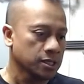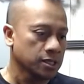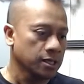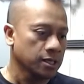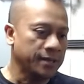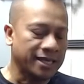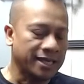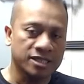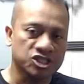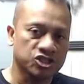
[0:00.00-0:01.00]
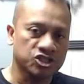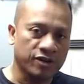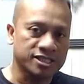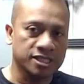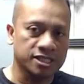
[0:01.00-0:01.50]
I mean, I can't
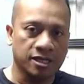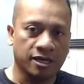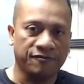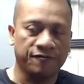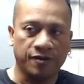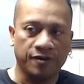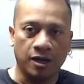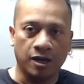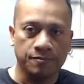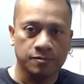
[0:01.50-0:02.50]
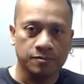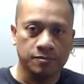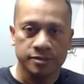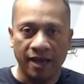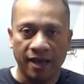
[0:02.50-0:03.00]
stress it enough. Um,
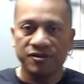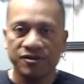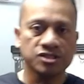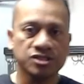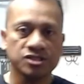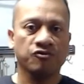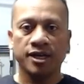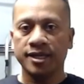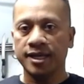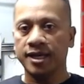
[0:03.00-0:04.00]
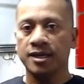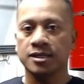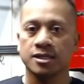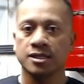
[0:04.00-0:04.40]
the evidence is right here.